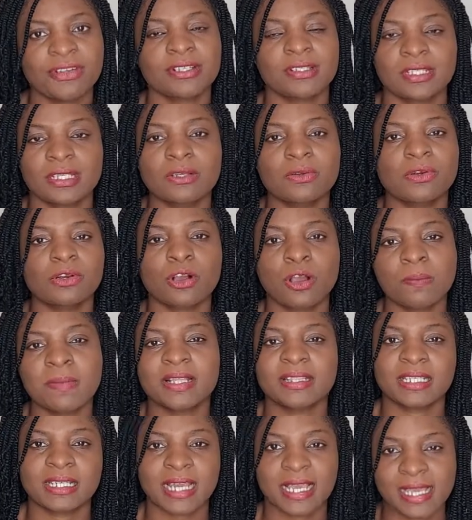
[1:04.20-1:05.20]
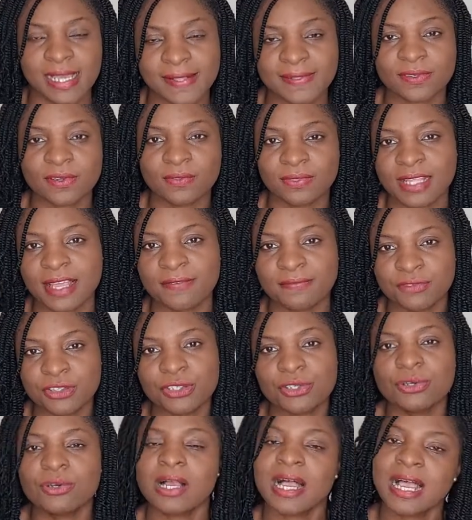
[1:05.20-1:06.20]
single comment that I get on that
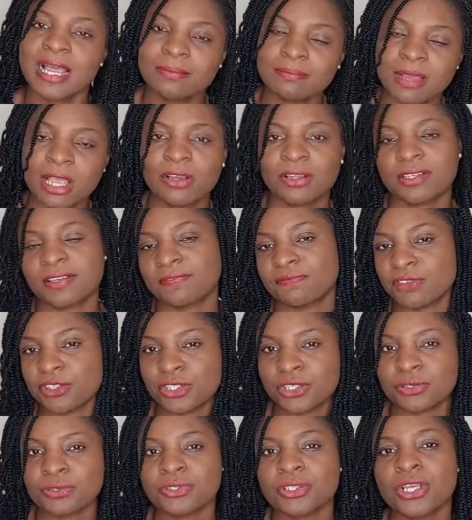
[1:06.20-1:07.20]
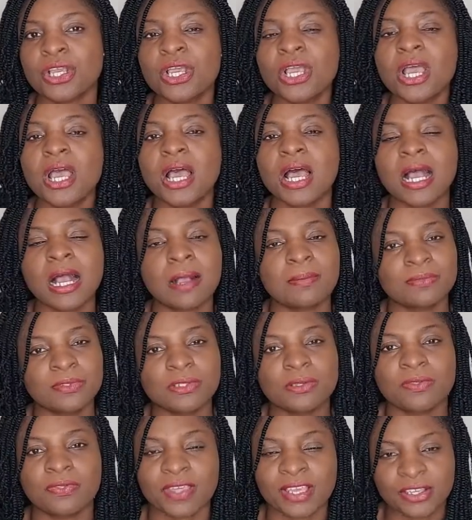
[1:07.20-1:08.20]
video and my other videos.
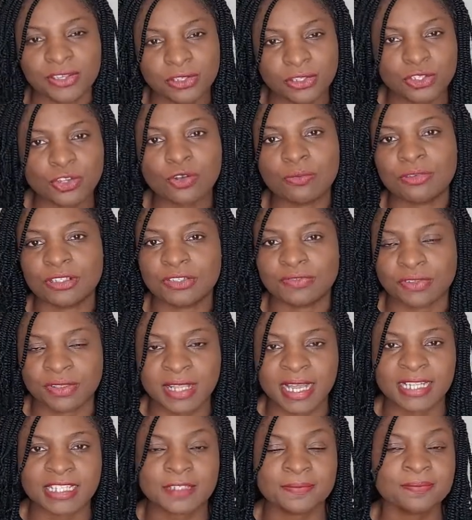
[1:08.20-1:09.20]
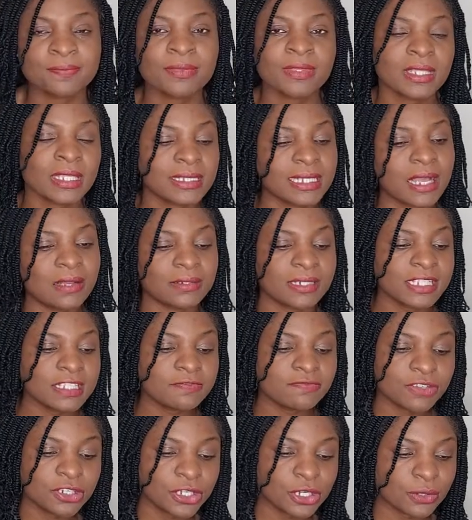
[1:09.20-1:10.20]
So thank you so much for that. Now this
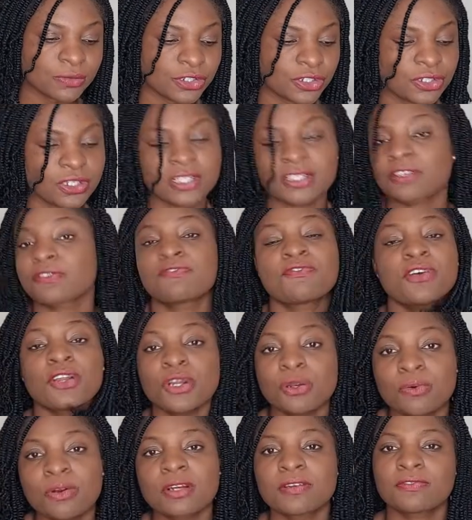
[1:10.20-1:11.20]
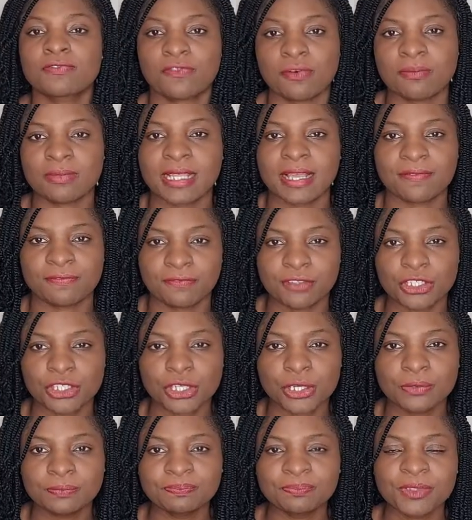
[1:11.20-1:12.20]
video is just a follow-on from that
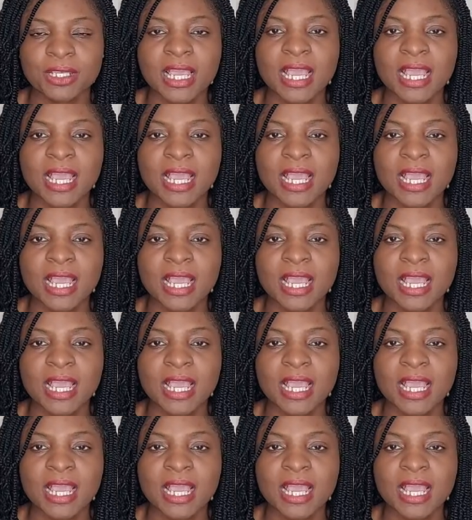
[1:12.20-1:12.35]
video,